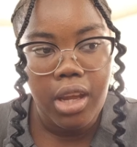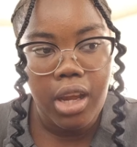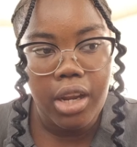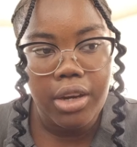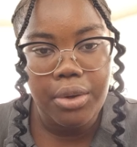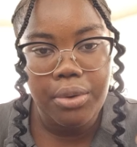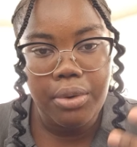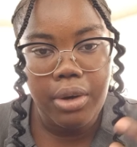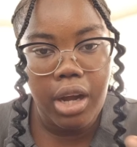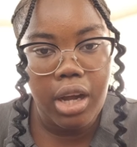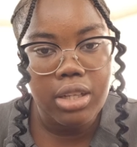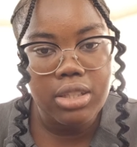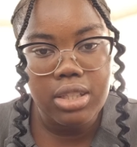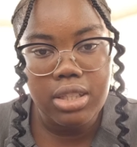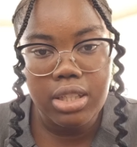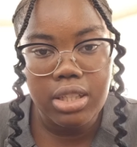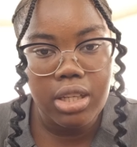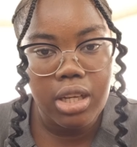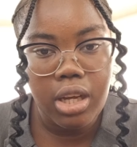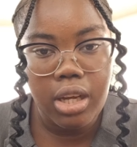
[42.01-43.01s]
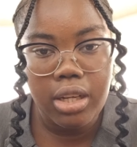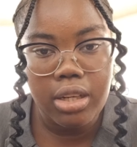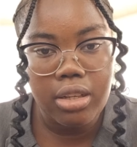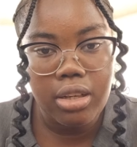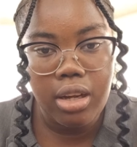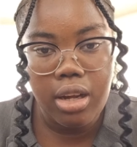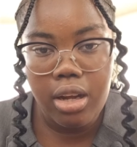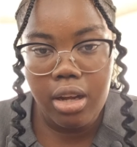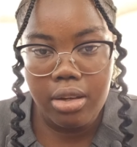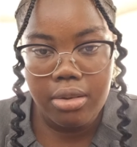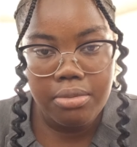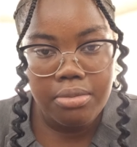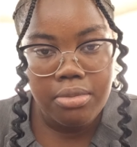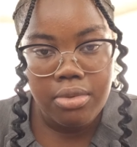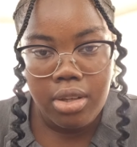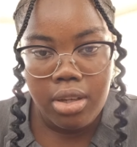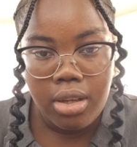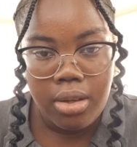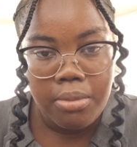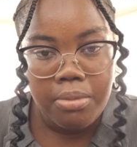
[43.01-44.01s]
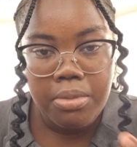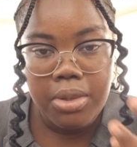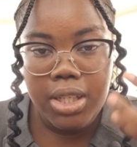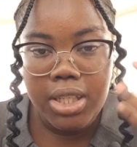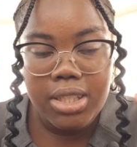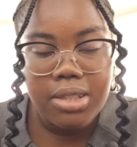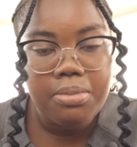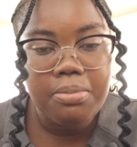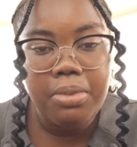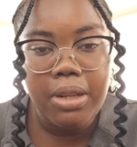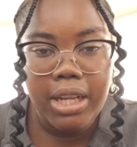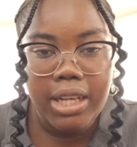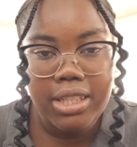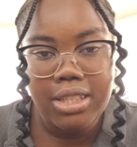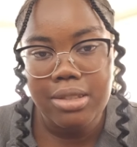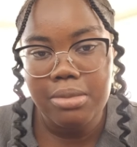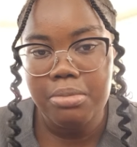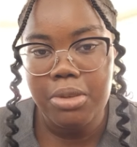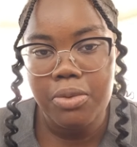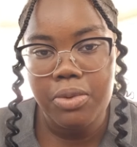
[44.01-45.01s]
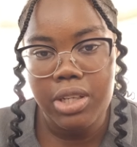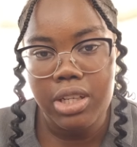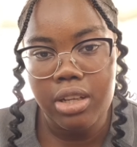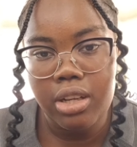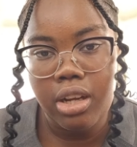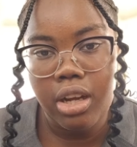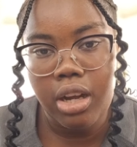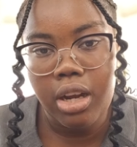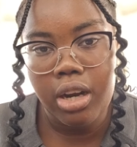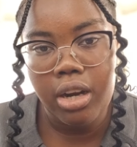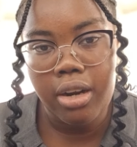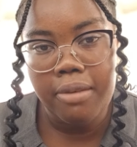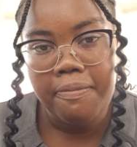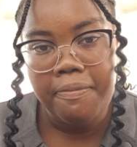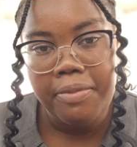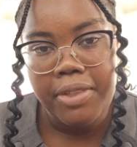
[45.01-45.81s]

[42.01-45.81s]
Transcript: and you're asking god god please bless me with a car